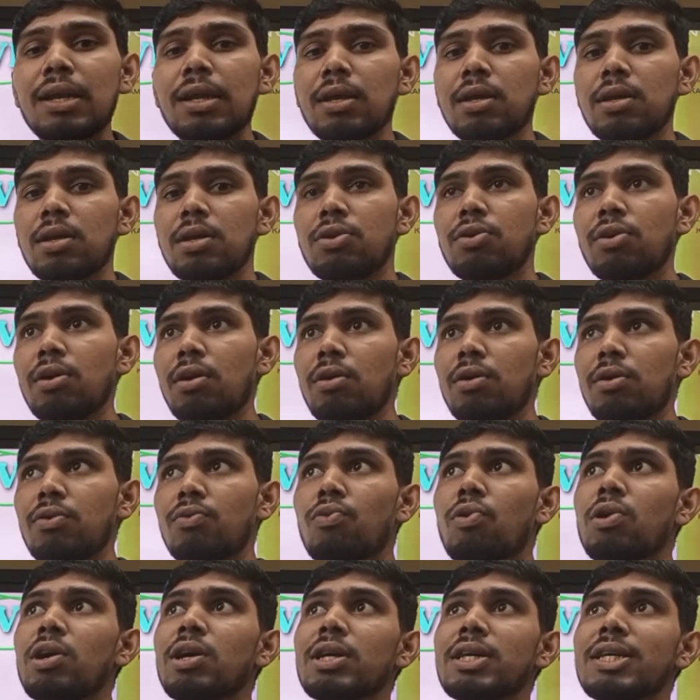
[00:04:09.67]
Your
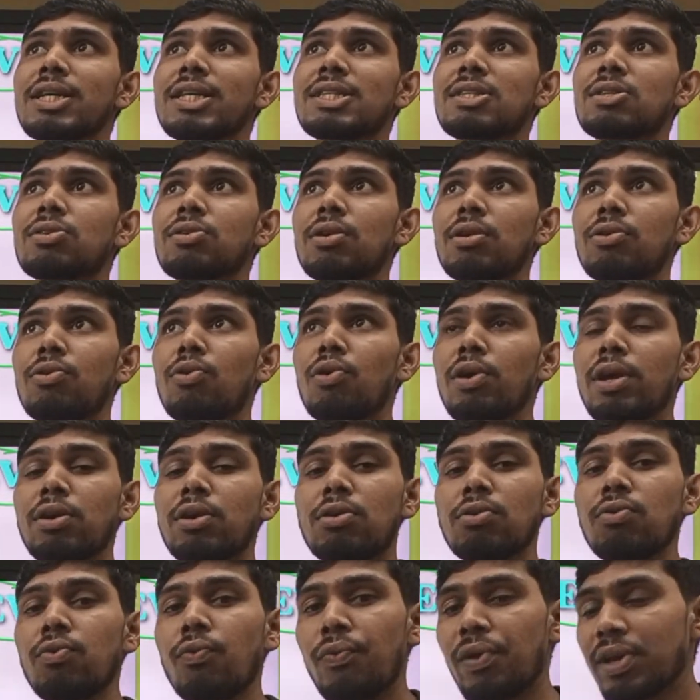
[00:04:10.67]
work is going to
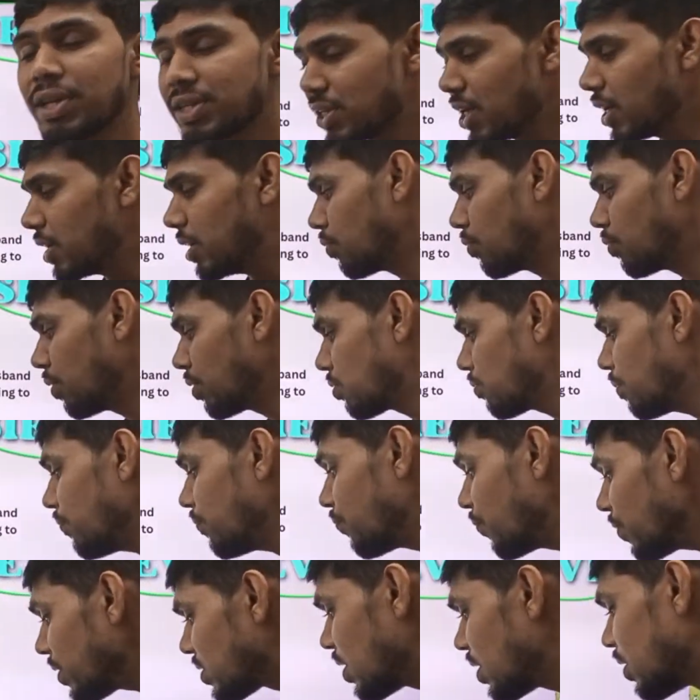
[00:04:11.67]
be
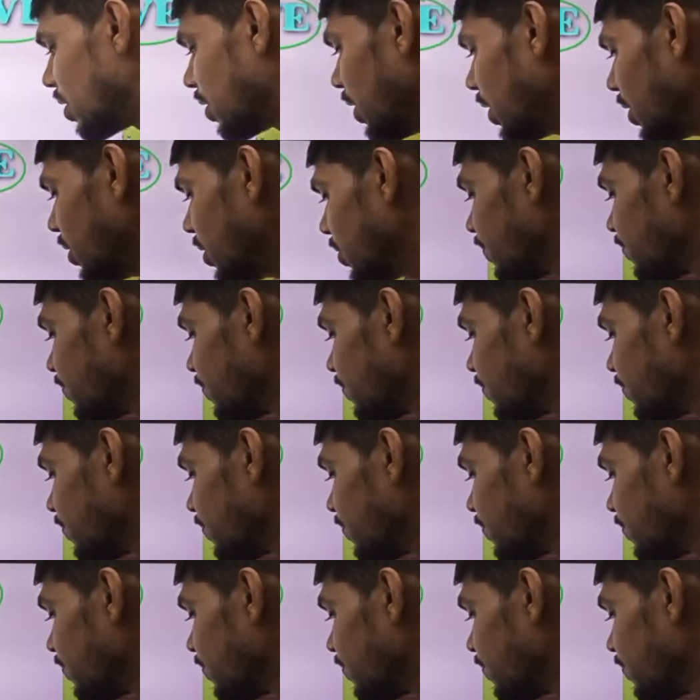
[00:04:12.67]
wasted, right?